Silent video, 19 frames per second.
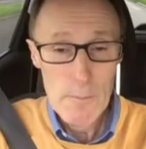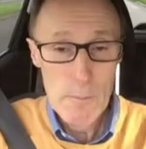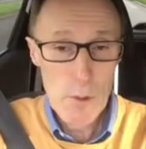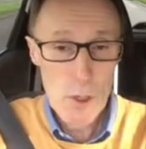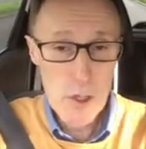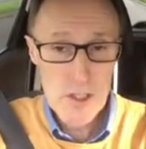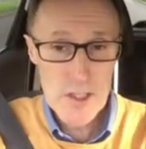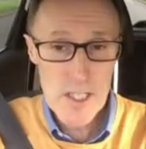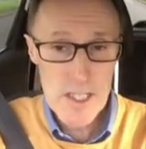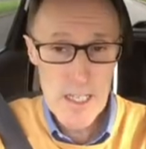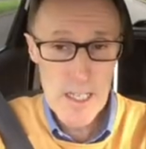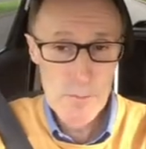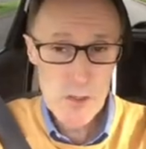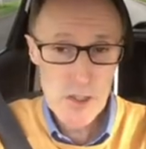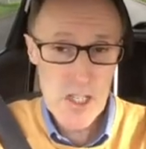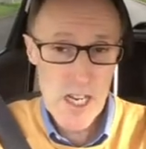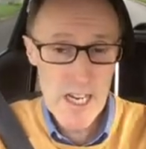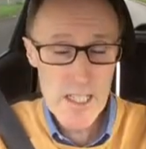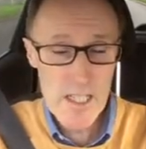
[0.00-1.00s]
But to
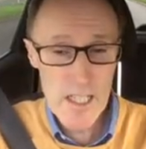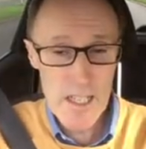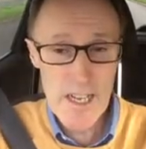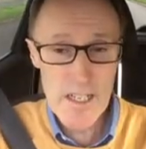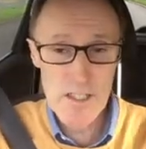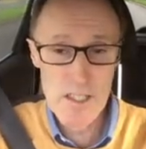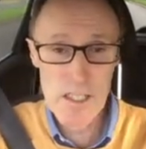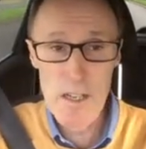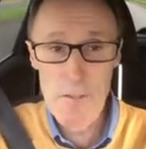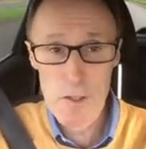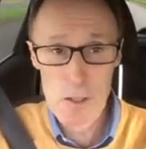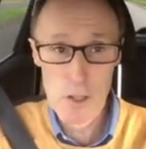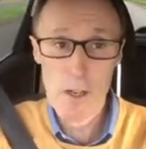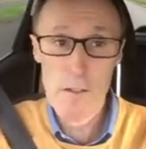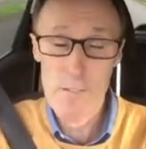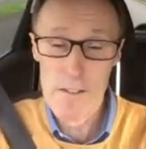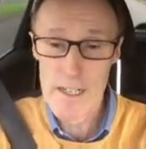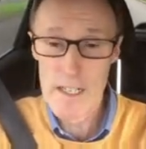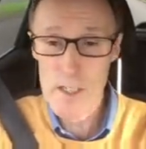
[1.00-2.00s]
change lanes, it's either
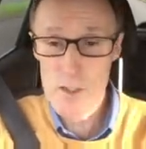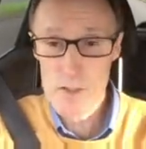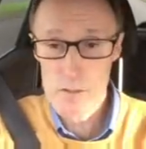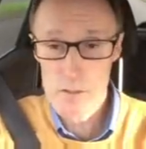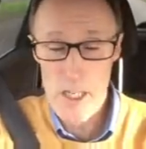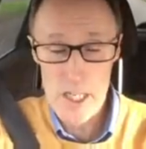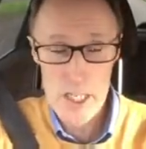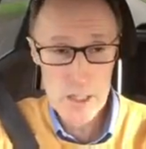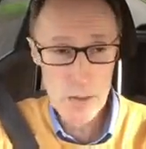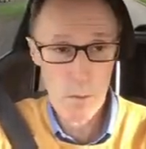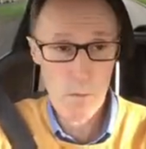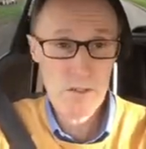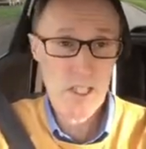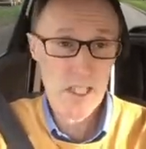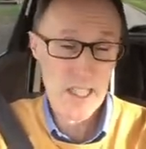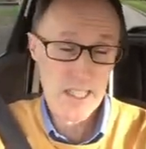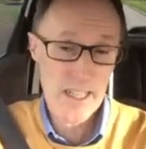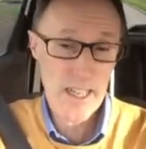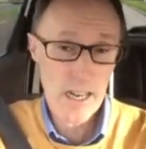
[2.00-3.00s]
two things: is to
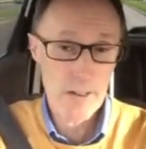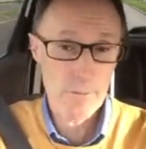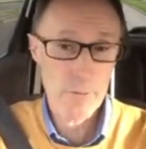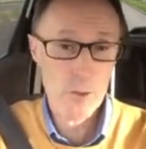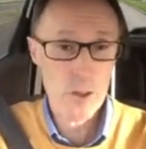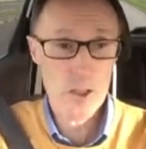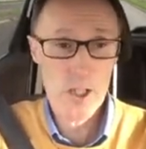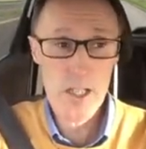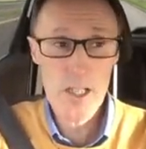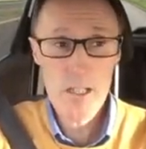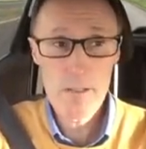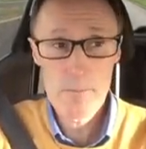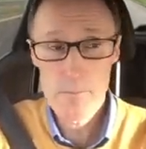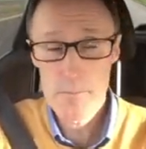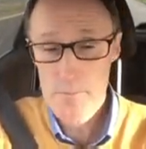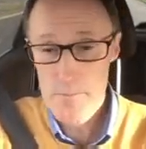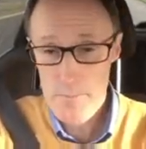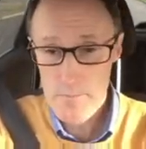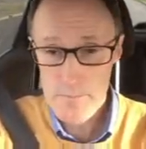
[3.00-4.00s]
overtake the car in front of you,
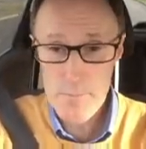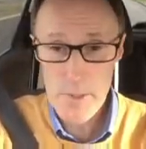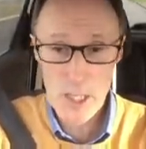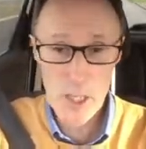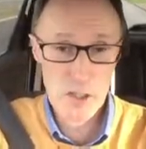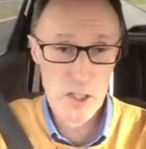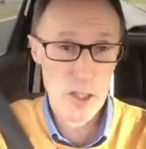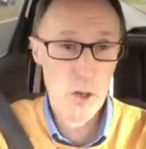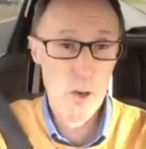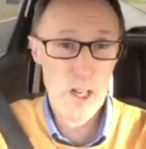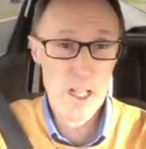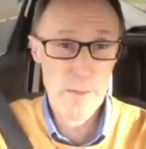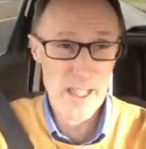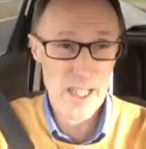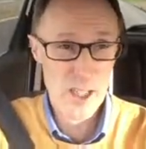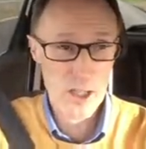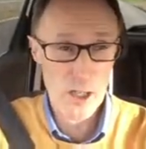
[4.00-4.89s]
because it's going a bit